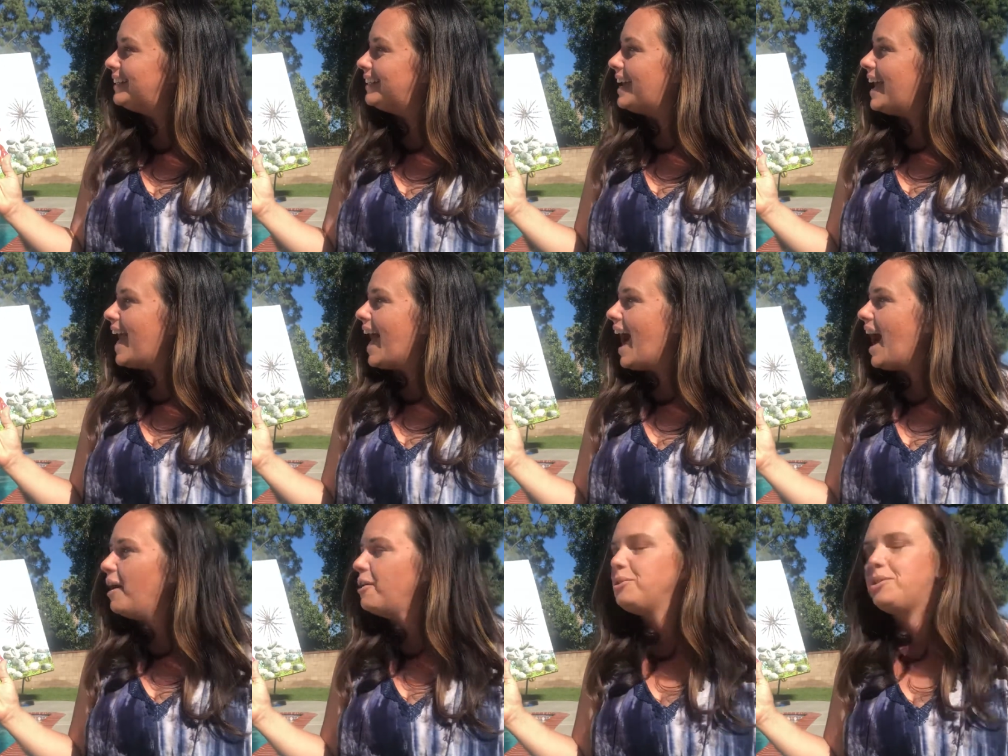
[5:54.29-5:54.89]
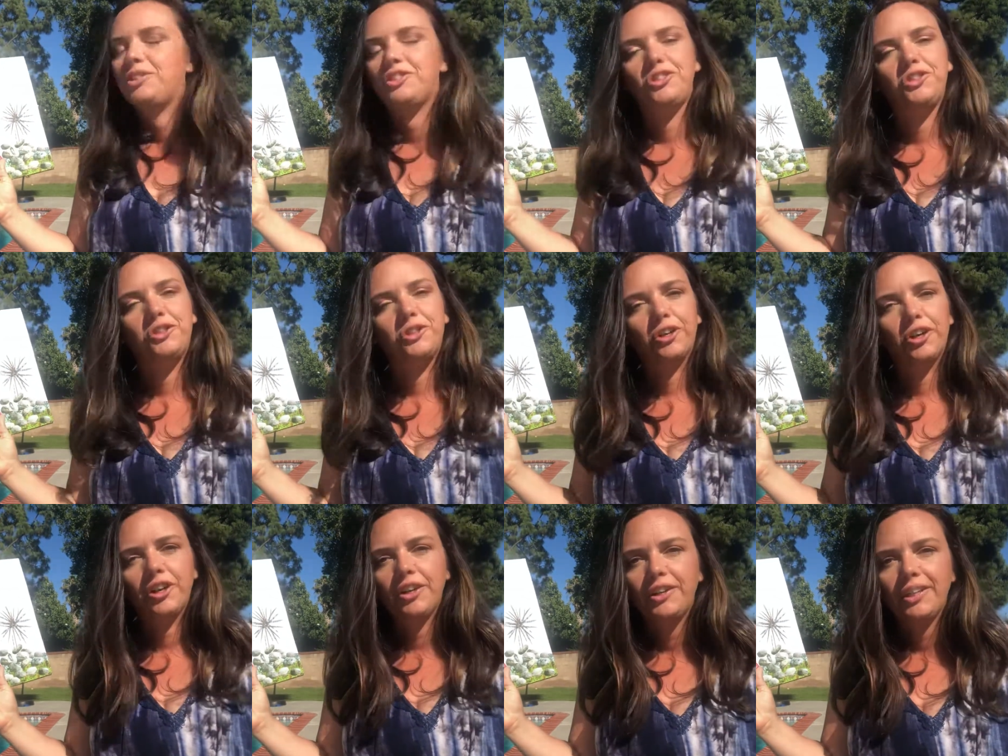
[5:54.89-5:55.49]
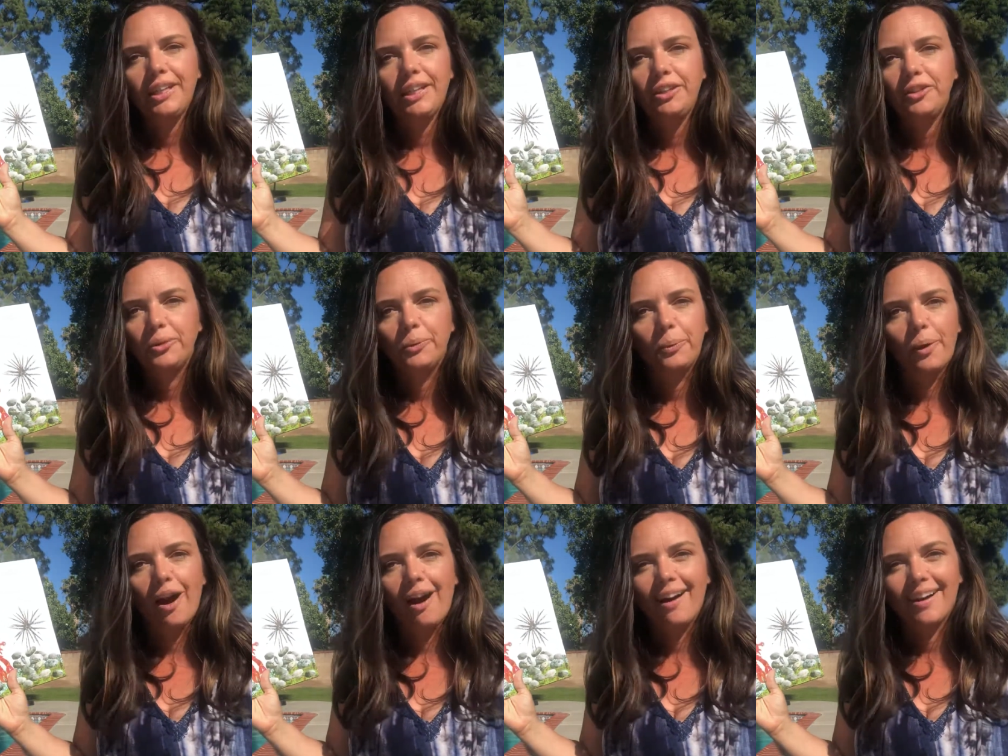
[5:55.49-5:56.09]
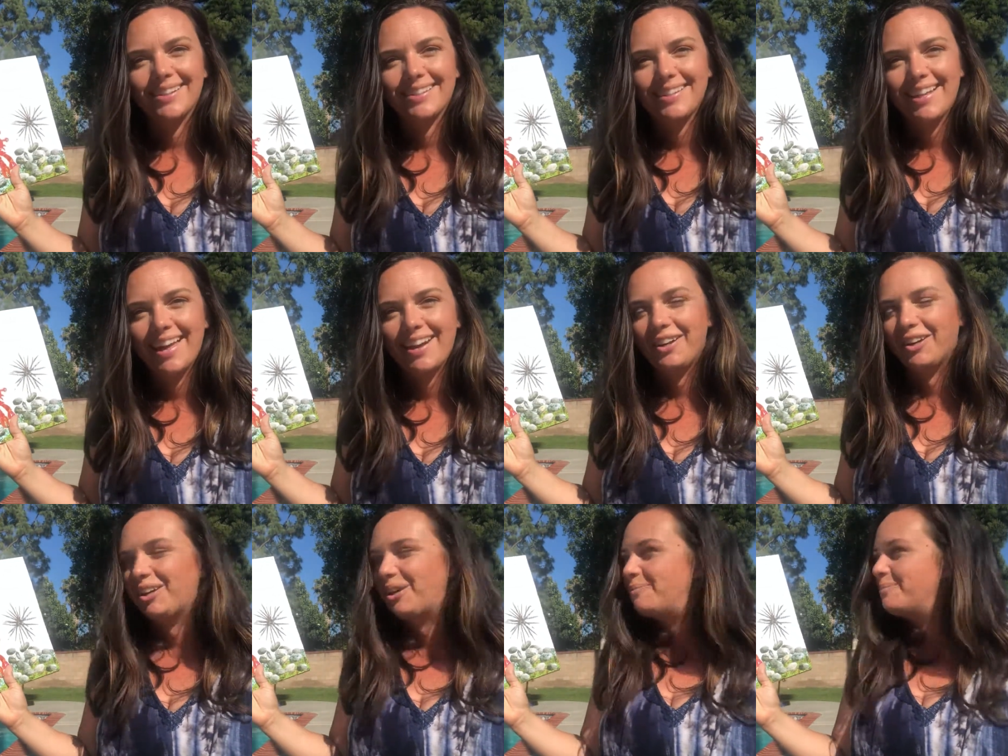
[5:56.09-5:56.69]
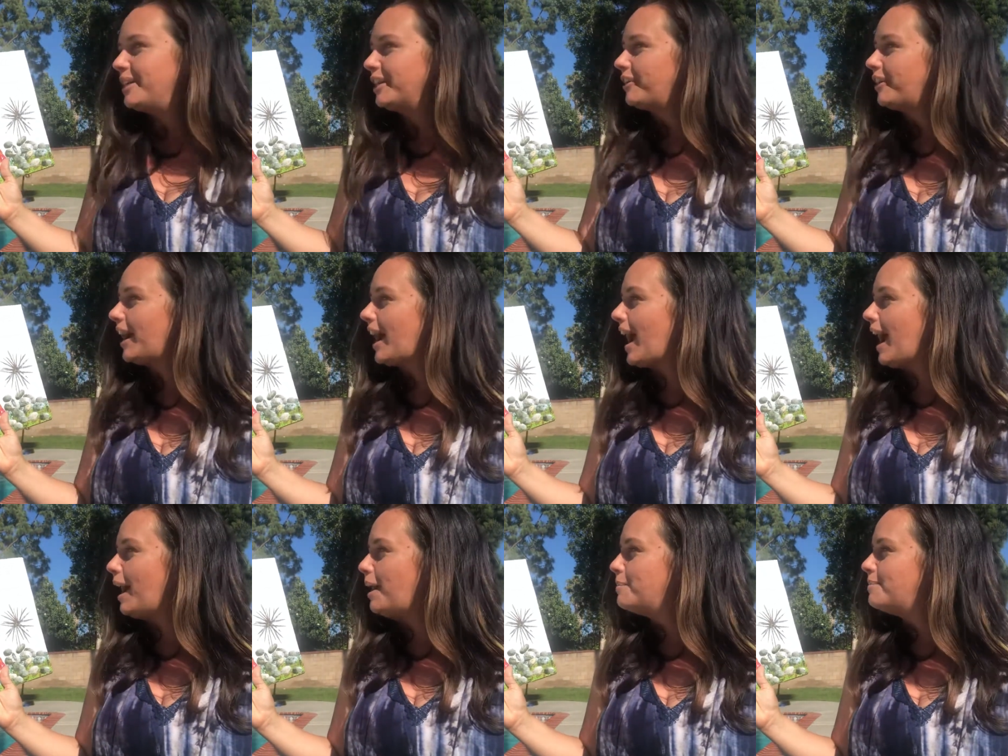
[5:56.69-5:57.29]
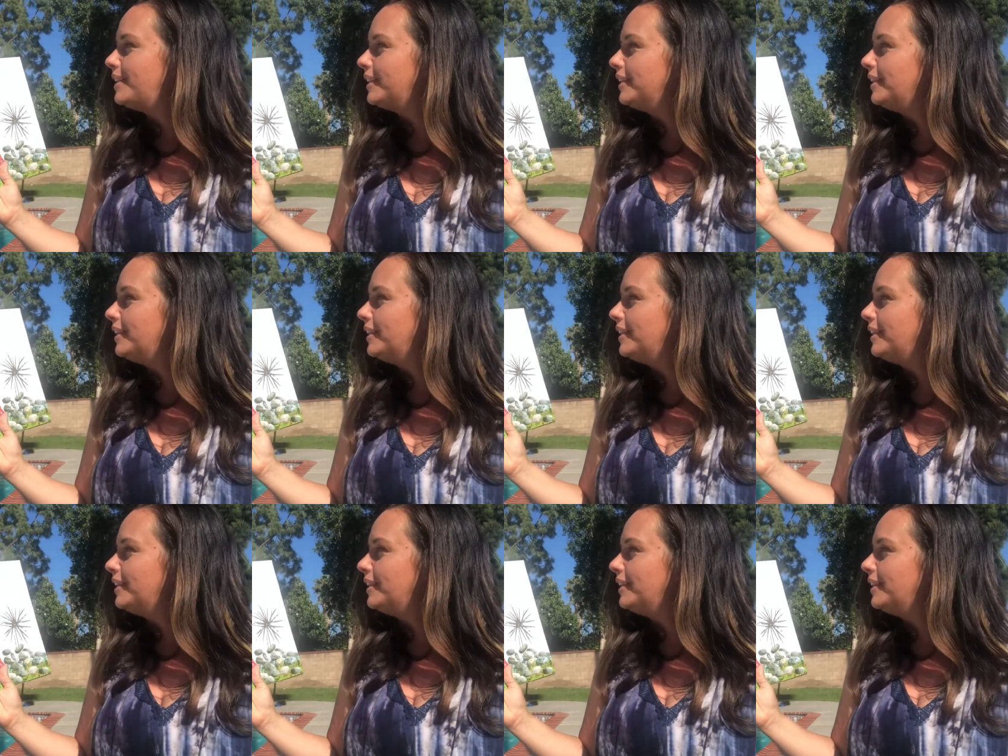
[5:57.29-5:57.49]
"How sturdy you are," said Hermit Crab.